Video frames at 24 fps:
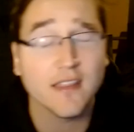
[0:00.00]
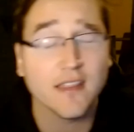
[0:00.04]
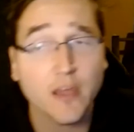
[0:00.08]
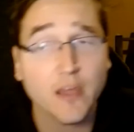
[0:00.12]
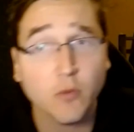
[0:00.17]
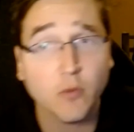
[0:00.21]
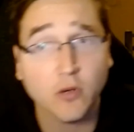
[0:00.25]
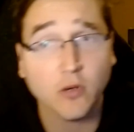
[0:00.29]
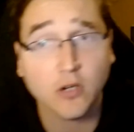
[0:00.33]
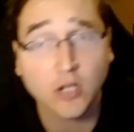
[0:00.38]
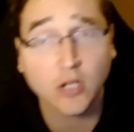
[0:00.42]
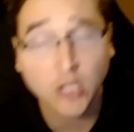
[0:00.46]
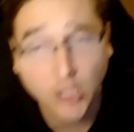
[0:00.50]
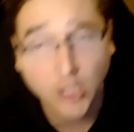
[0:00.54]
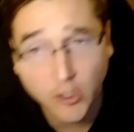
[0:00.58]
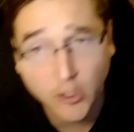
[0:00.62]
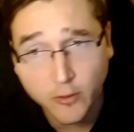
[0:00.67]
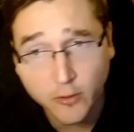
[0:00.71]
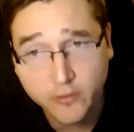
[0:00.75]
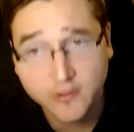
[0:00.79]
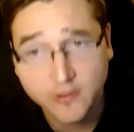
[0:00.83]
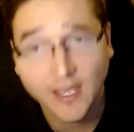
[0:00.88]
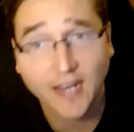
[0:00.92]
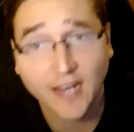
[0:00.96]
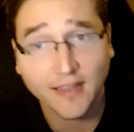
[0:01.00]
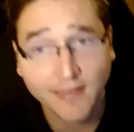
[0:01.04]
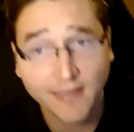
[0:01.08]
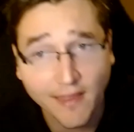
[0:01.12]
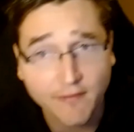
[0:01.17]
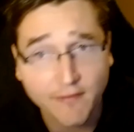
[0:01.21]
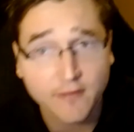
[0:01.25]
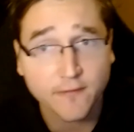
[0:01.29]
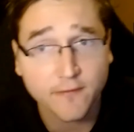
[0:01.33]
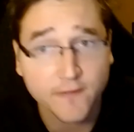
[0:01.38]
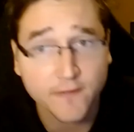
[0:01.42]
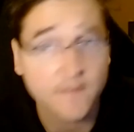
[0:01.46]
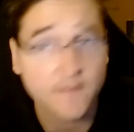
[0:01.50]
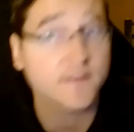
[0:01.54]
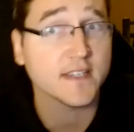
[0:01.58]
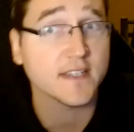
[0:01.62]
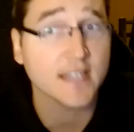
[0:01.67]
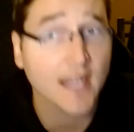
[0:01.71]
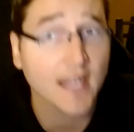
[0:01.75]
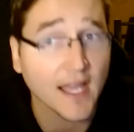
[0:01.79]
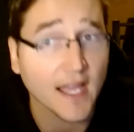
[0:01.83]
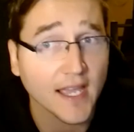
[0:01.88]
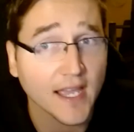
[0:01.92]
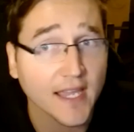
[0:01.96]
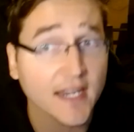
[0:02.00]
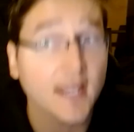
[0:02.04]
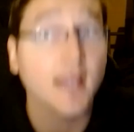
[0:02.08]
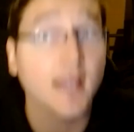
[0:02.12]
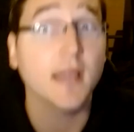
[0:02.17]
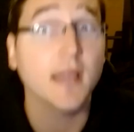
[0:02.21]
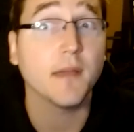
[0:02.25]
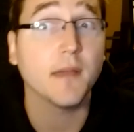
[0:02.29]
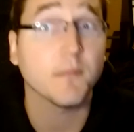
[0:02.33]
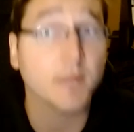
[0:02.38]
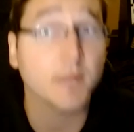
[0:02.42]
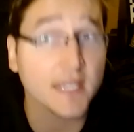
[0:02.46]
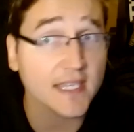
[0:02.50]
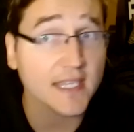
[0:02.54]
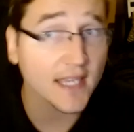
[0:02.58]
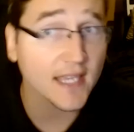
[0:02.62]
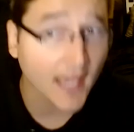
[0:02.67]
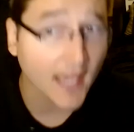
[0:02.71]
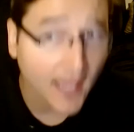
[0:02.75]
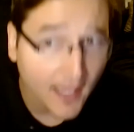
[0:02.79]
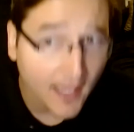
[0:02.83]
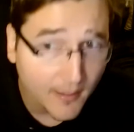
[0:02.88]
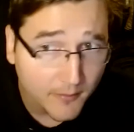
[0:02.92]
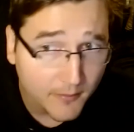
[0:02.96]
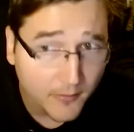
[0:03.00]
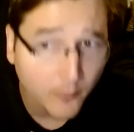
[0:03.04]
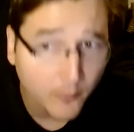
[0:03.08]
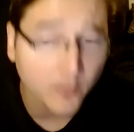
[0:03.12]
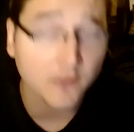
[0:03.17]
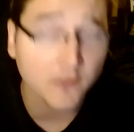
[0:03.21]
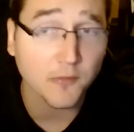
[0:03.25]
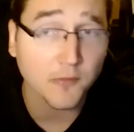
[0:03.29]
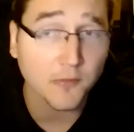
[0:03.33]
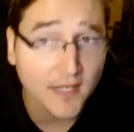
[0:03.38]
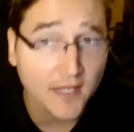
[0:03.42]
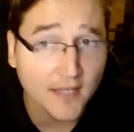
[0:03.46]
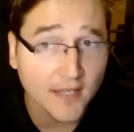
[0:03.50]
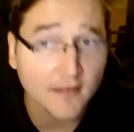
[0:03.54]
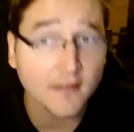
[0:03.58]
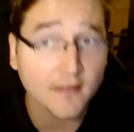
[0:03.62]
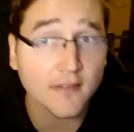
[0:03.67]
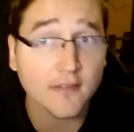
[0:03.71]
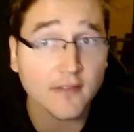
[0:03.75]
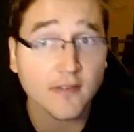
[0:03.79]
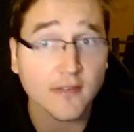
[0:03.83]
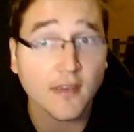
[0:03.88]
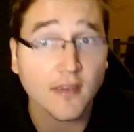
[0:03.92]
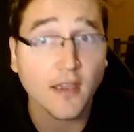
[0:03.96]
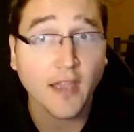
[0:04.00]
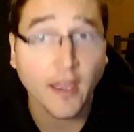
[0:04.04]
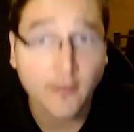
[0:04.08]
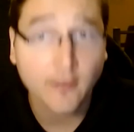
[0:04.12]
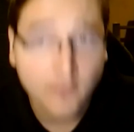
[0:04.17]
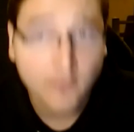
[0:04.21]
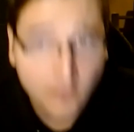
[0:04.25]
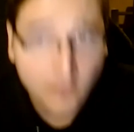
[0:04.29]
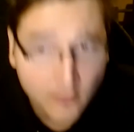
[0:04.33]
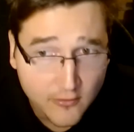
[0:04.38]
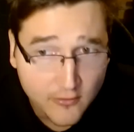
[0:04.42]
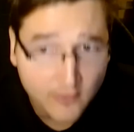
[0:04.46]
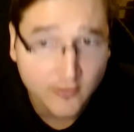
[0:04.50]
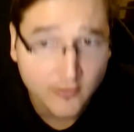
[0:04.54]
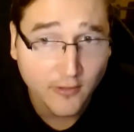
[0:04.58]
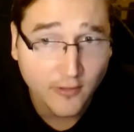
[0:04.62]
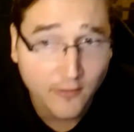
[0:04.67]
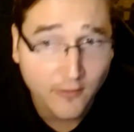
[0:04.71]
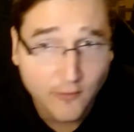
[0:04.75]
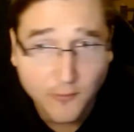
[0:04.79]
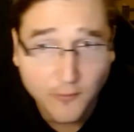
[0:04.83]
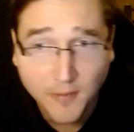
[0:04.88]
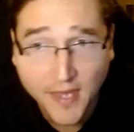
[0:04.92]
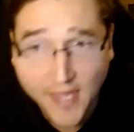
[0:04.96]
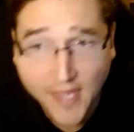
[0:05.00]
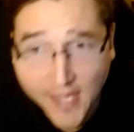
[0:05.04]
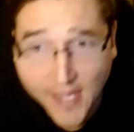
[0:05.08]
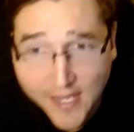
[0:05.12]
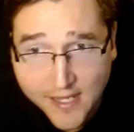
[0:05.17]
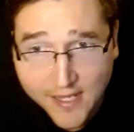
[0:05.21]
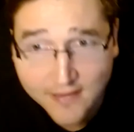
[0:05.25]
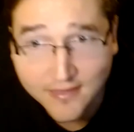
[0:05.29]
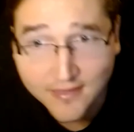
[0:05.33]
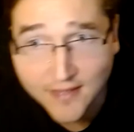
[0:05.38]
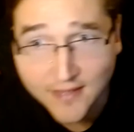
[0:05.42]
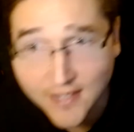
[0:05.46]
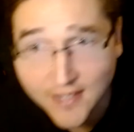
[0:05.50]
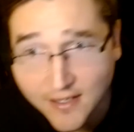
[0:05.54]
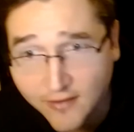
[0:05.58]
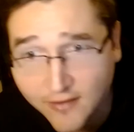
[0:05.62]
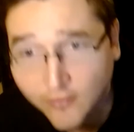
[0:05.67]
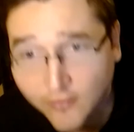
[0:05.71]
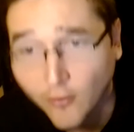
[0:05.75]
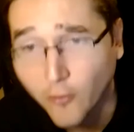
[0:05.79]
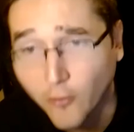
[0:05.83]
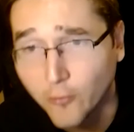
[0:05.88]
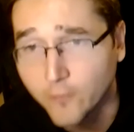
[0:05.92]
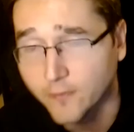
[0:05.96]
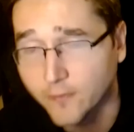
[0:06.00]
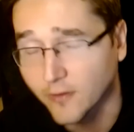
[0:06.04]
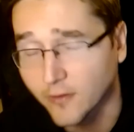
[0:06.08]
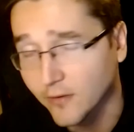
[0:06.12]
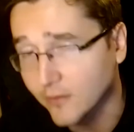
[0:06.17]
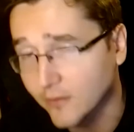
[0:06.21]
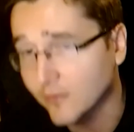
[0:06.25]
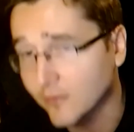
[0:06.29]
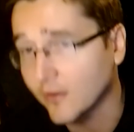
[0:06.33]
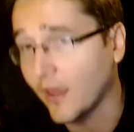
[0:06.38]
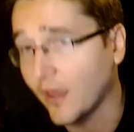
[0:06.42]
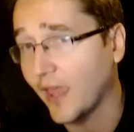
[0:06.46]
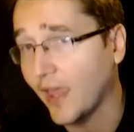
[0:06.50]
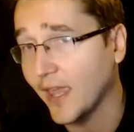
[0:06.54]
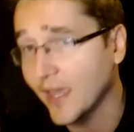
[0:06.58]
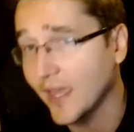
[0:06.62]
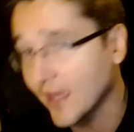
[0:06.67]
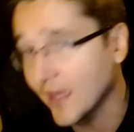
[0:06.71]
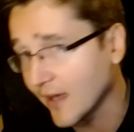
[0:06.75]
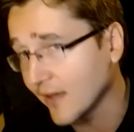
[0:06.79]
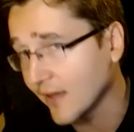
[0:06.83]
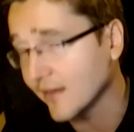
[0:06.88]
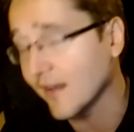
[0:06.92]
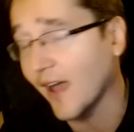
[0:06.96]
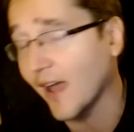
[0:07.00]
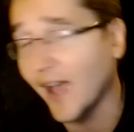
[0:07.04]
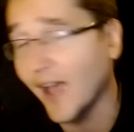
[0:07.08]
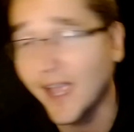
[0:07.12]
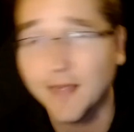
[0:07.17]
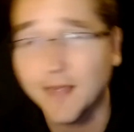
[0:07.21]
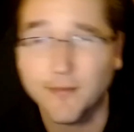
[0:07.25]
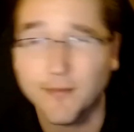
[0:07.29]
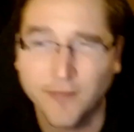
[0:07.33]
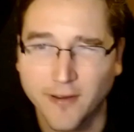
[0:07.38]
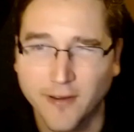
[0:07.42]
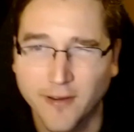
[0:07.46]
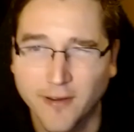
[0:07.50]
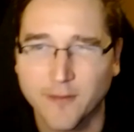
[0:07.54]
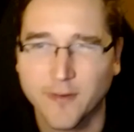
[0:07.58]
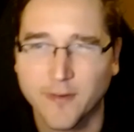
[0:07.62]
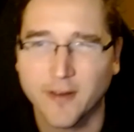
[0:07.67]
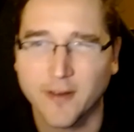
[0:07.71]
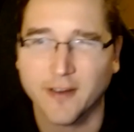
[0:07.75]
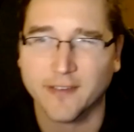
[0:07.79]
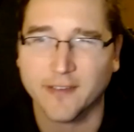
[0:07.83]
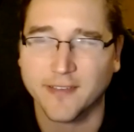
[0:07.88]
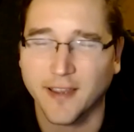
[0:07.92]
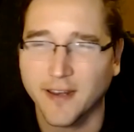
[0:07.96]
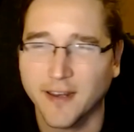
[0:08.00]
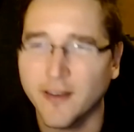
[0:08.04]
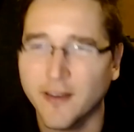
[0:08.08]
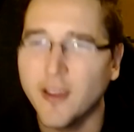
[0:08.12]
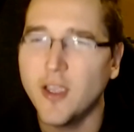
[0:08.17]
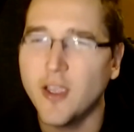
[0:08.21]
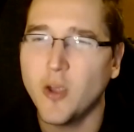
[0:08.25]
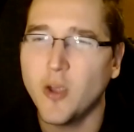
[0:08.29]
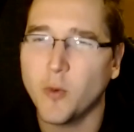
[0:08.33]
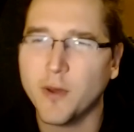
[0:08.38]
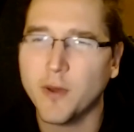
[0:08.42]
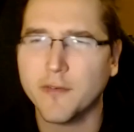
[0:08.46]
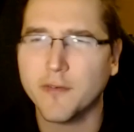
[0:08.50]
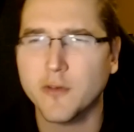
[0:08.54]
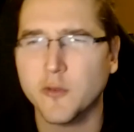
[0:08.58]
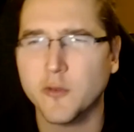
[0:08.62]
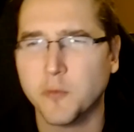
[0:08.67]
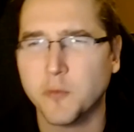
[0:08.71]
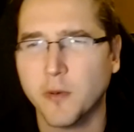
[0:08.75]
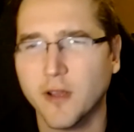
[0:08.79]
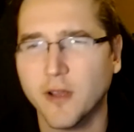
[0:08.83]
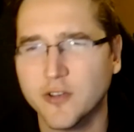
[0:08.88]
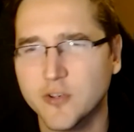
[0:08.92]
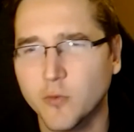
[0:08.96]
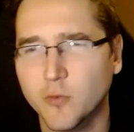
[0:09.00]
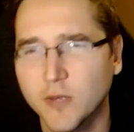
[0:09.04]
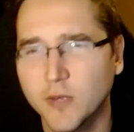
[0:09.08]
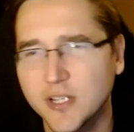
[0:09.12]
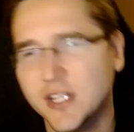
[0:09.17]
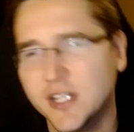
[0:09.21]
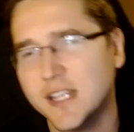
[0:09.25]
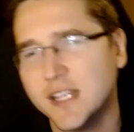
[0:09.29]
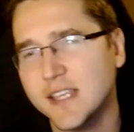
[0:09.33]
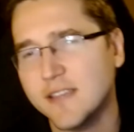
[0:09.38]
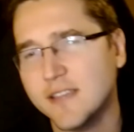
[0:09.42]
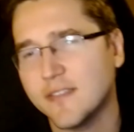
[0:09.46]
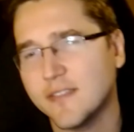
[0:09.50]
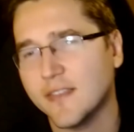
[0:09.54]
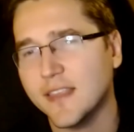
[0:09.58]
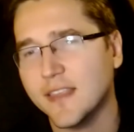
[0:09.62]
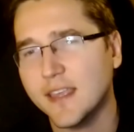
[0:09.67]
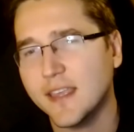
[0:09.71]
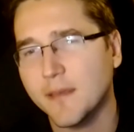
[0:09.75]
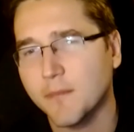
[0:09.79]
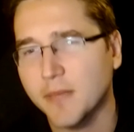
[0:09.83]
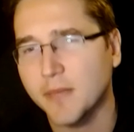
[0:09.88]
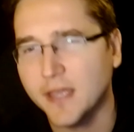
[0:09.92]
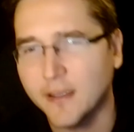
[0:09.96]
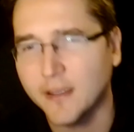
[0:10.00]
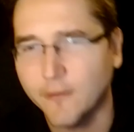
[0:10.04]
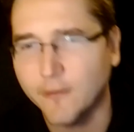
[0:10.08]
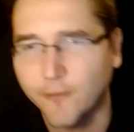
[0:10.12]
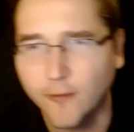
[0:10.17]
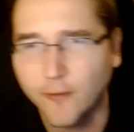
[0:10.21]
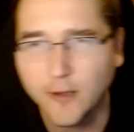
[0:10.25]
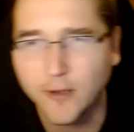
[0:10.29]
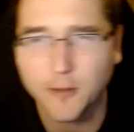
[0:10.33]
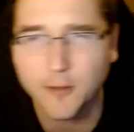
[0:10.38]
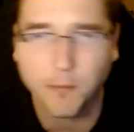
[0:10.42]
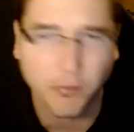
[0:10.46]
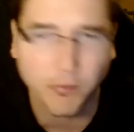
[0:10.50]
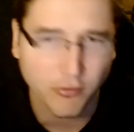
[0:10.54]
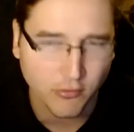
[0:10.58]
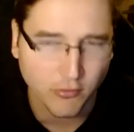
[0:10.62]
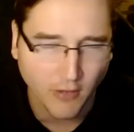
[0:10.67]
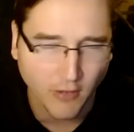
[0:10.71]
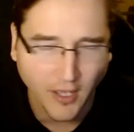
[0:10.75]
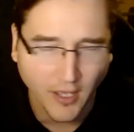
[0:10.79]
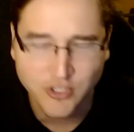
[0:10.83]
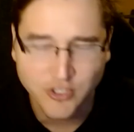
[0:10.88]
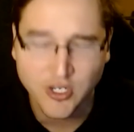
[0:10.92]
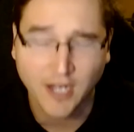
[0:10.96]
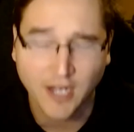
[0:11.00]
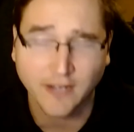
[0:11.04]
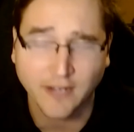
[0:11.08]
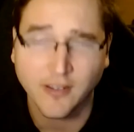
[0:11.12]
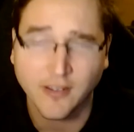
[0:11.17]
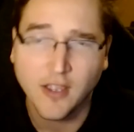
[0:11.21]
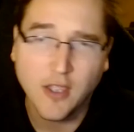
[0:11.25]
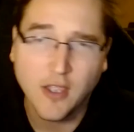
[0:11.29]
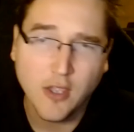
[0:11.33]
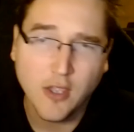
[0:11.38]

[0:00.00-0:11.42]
They will close at 11:59 p.m., which means as soon as it turns May 8th, it is over and I am very, very excited. We have a newest production, which is the Bigfoot Project.